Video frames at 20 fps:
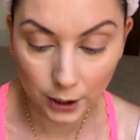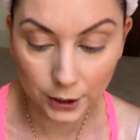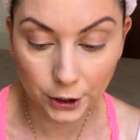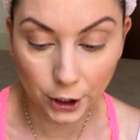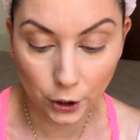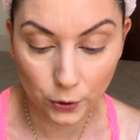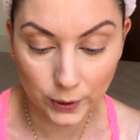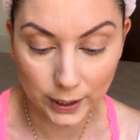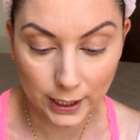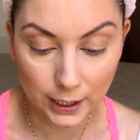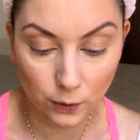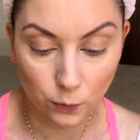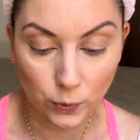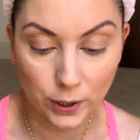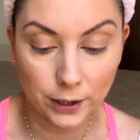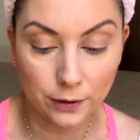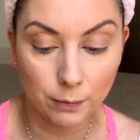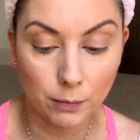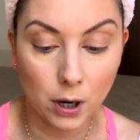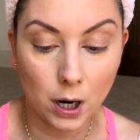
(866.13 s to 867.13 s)
I go in
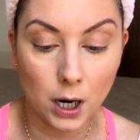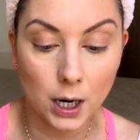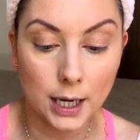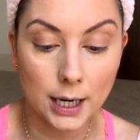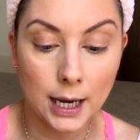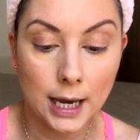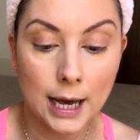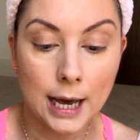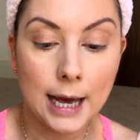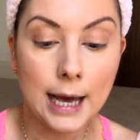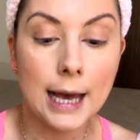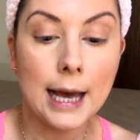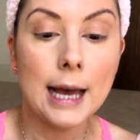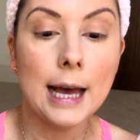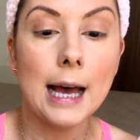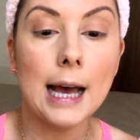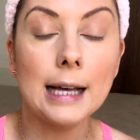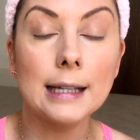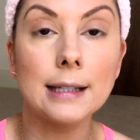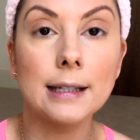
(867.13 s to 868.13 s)
with my
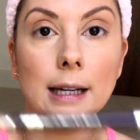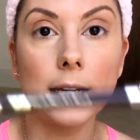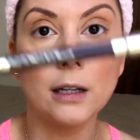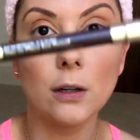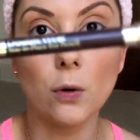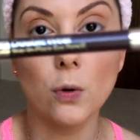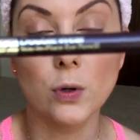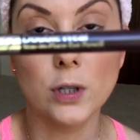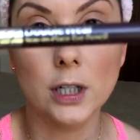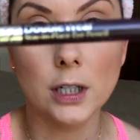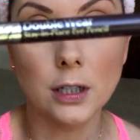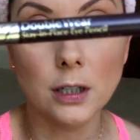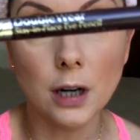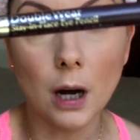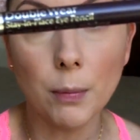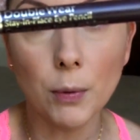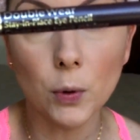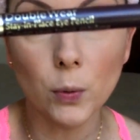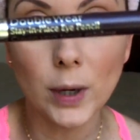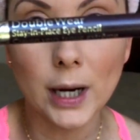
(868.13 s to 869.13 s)
Estee Lauder
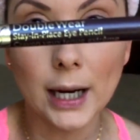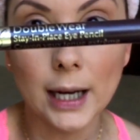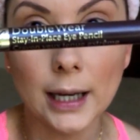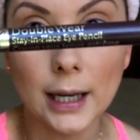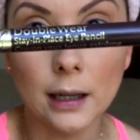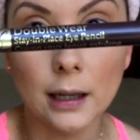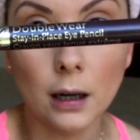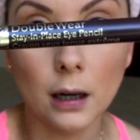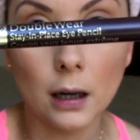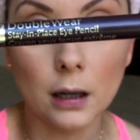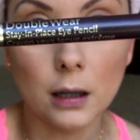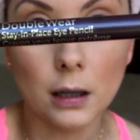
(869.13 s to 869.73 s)
Double Wear